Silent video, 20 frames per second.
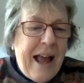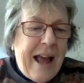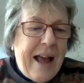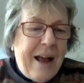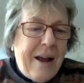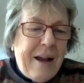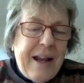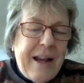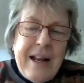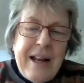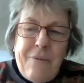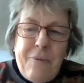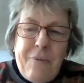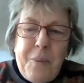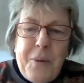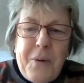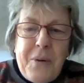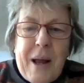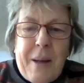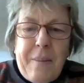Uh, in
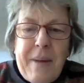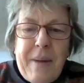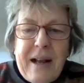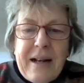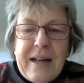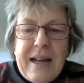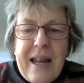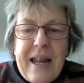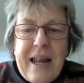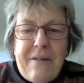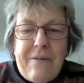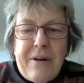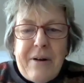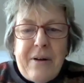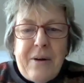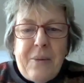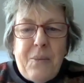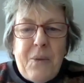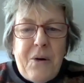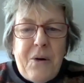Liverpool, I met
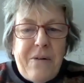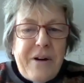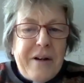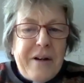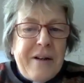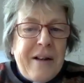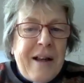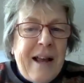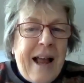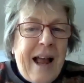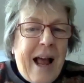Kieran and Warren